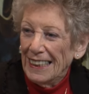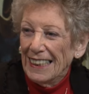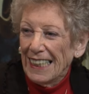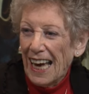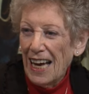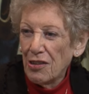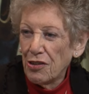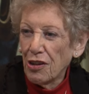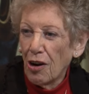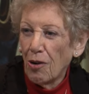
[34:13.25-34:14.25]
Mm-hmm. And
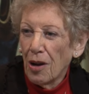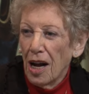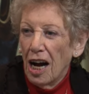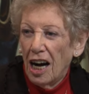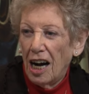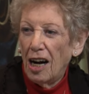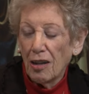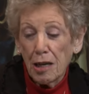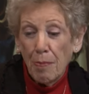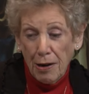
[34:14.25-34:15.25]
so uh,
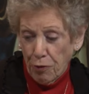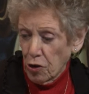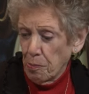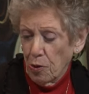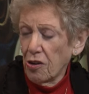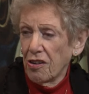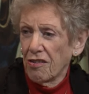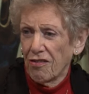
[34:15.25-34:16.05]
in my first book,